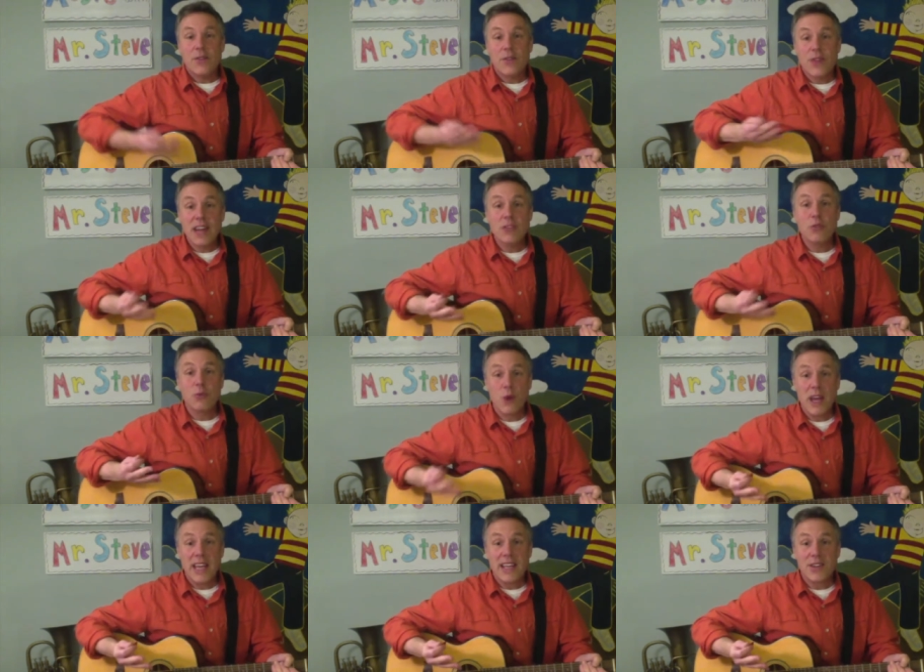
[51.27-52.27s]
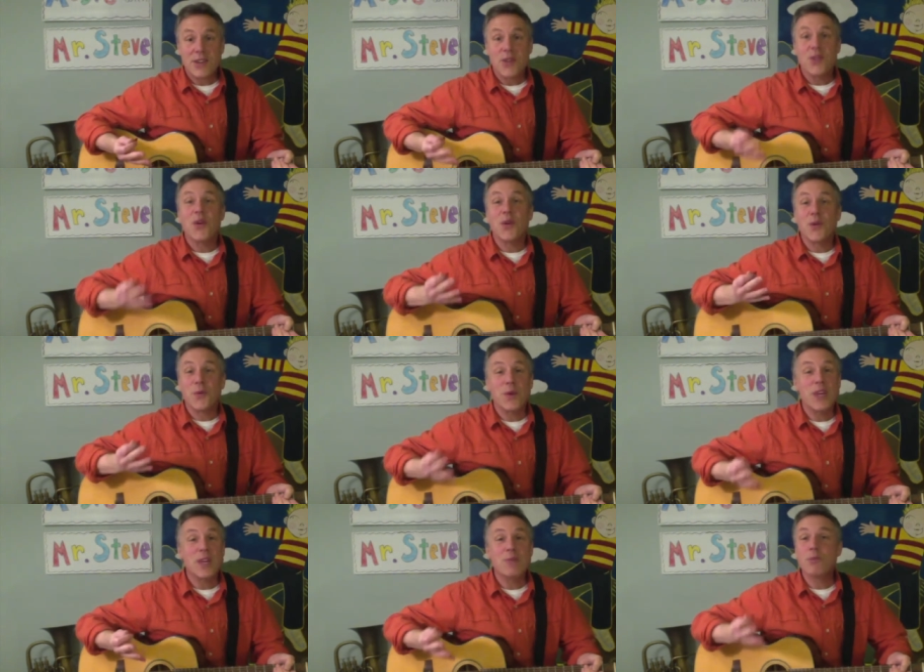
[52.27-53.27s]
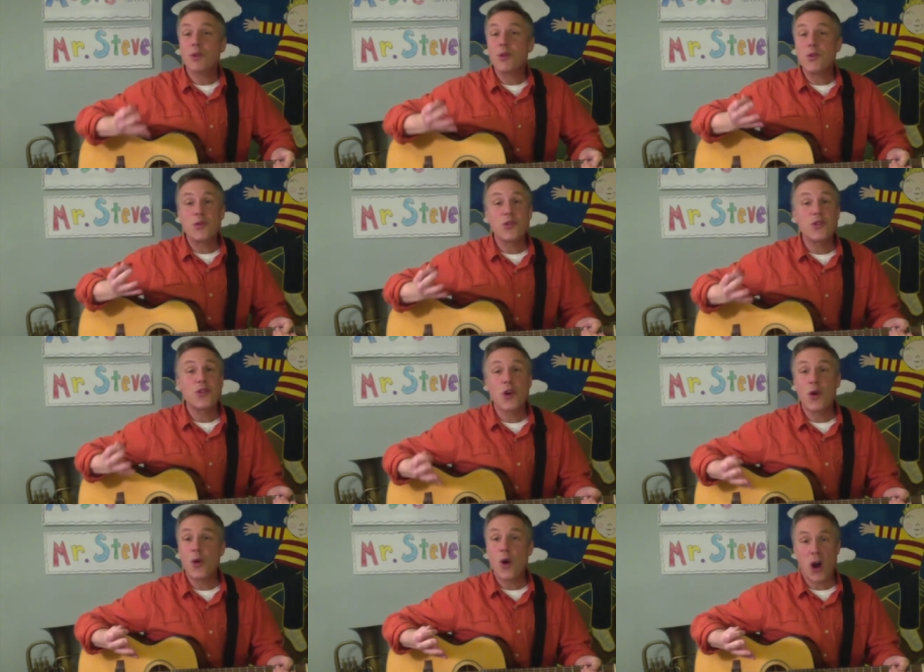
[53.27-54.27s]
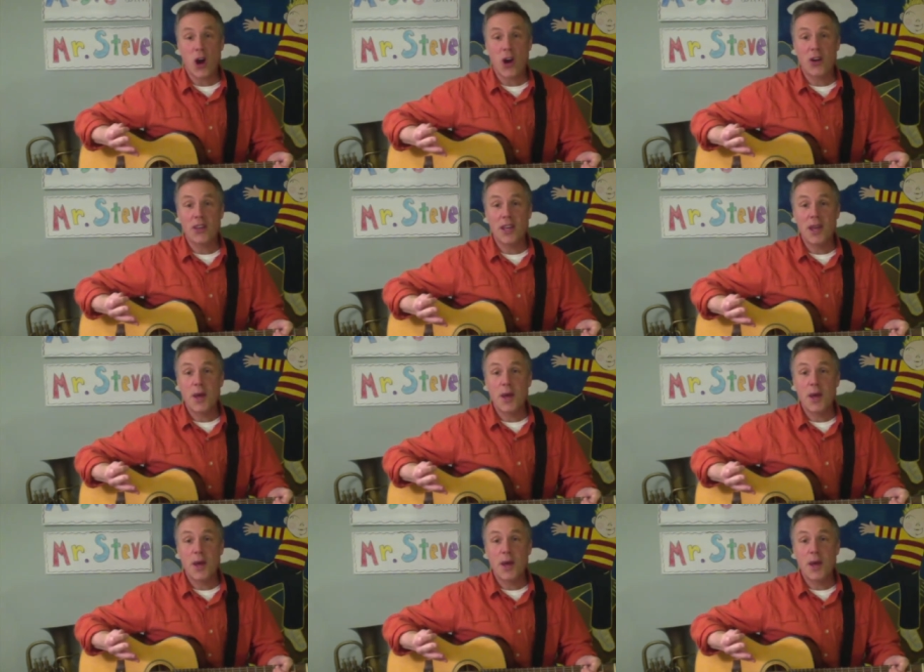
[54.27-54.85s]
That's right, the wind blew so hard,